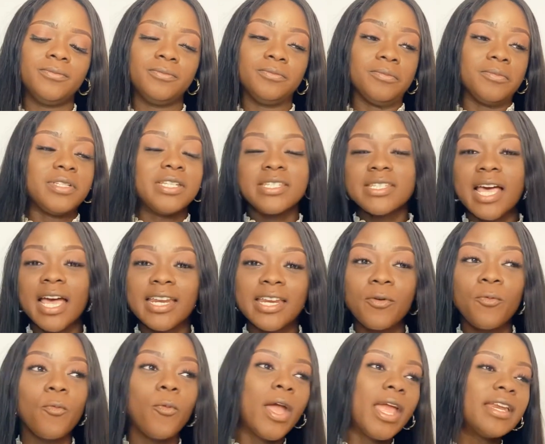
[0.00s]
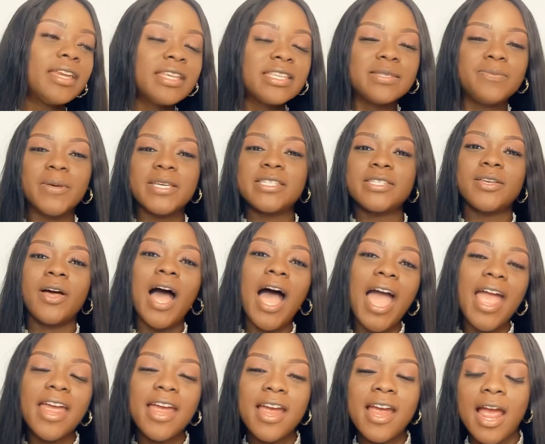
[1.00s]
deciding when it's best to
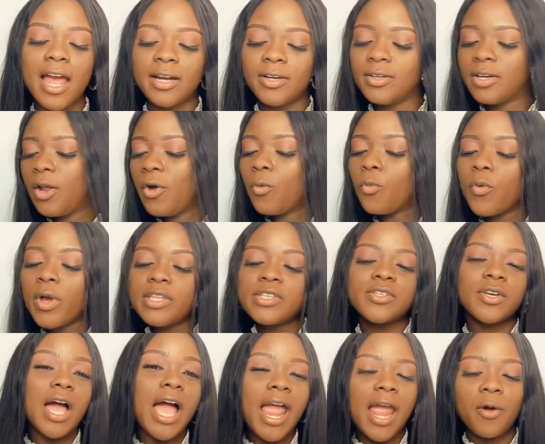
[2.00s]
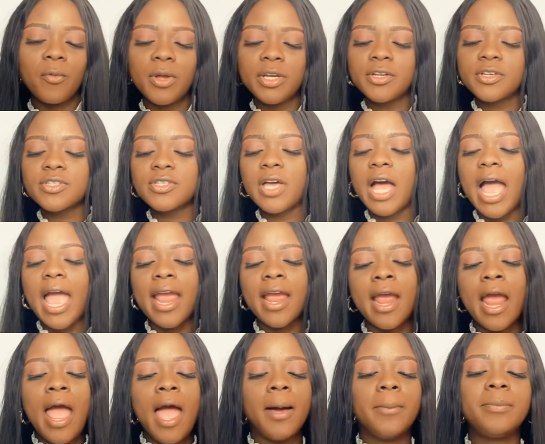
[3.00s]
hire and when to hire, when not to
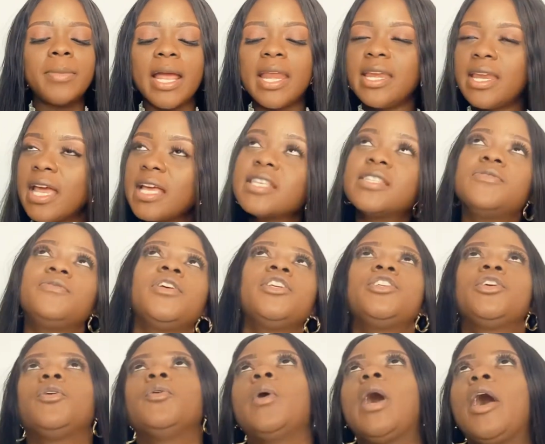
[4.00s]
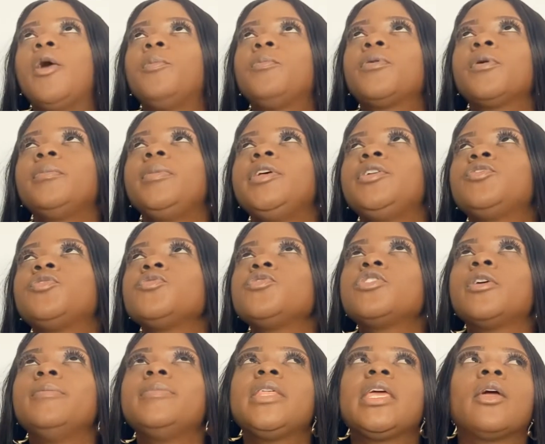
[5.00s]
hire. My next video, I'll probably do
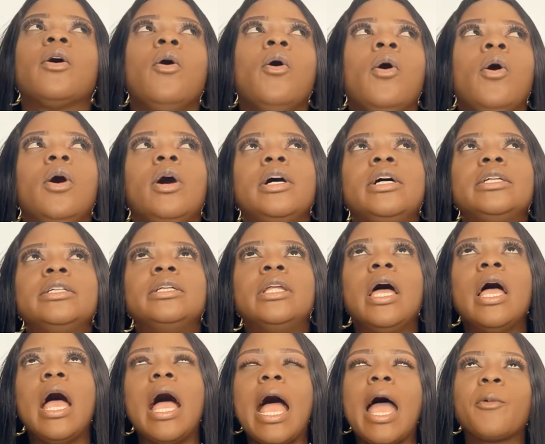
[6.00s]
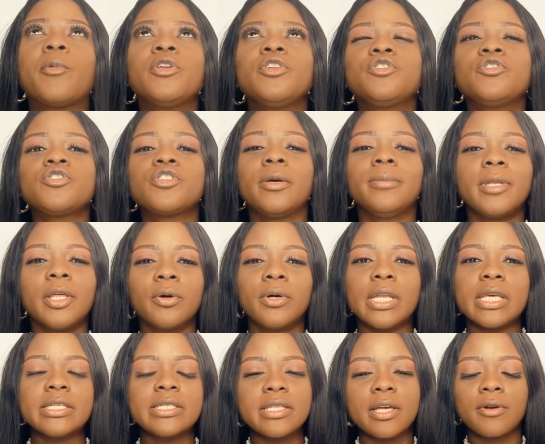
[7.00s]
something on, I want to do something on
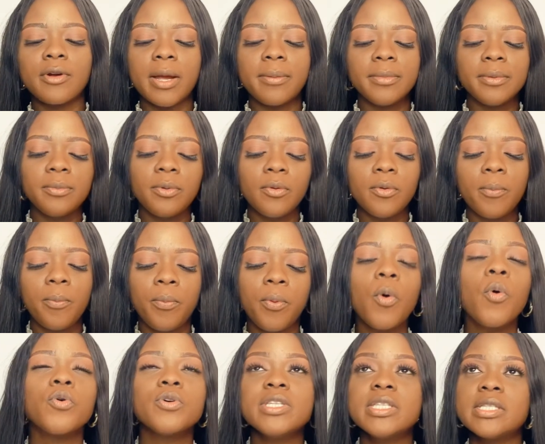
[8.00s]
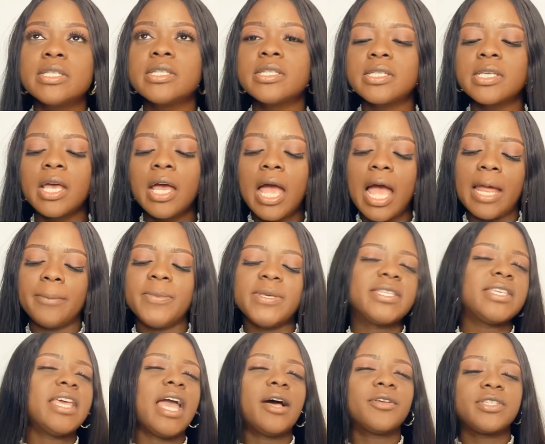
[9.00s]
Instagrammable posts, and
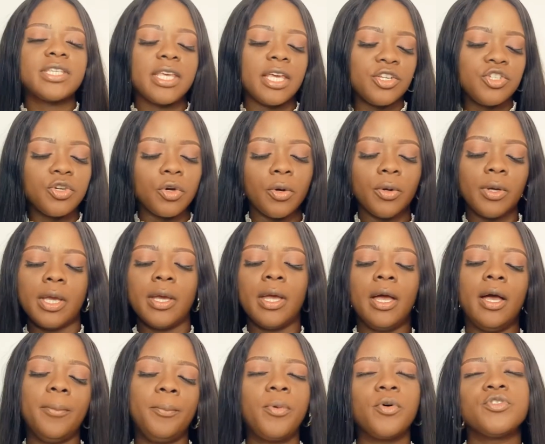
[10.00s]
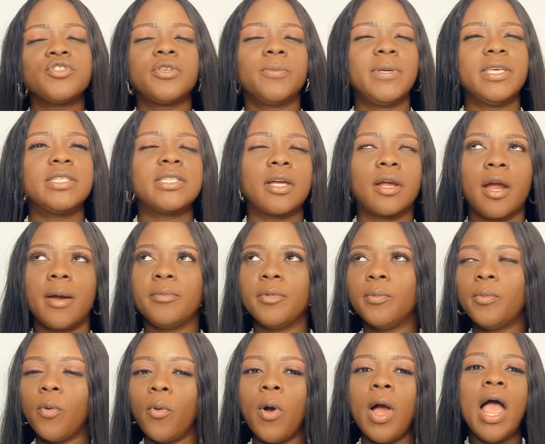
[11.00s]
basically how to get your post to be
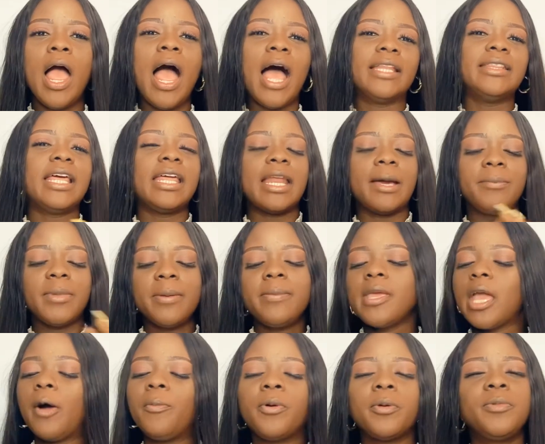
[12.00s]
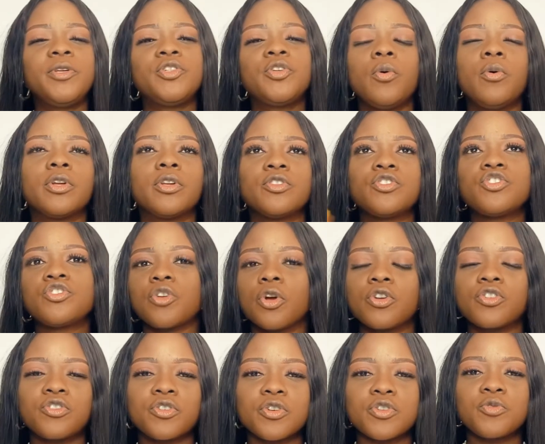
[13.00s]
Instagrammable. And then I'll probably do one on
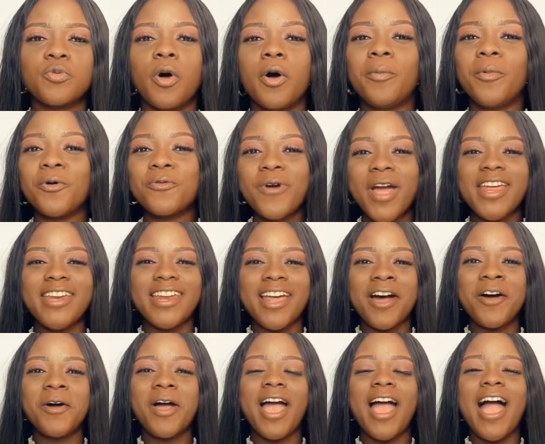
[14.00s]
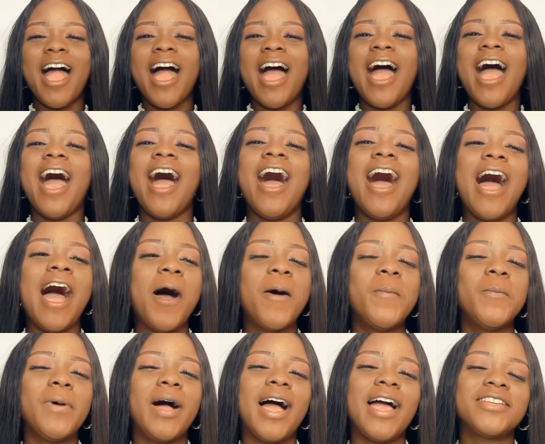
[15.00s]
structure as well. But right now,
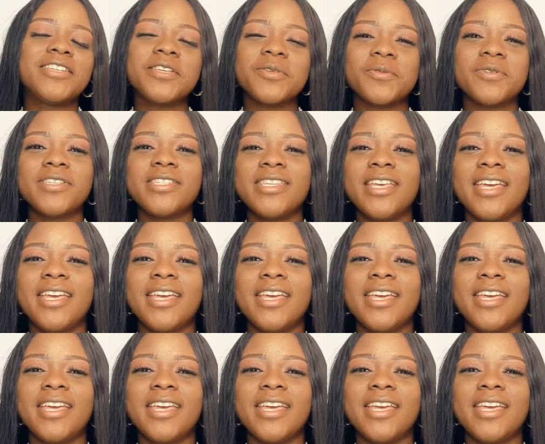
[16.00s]
I just want to say